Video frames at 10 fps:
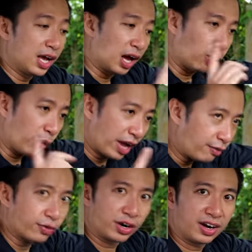
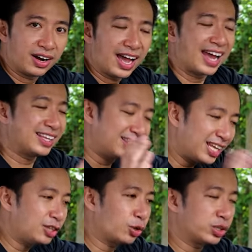However, I
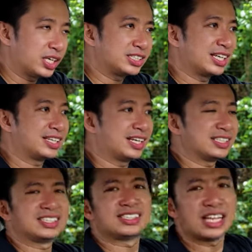did notice that
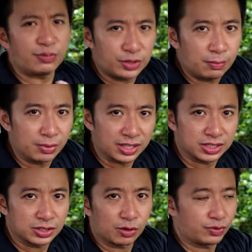the safety
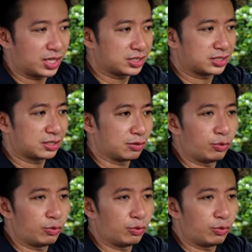bits of this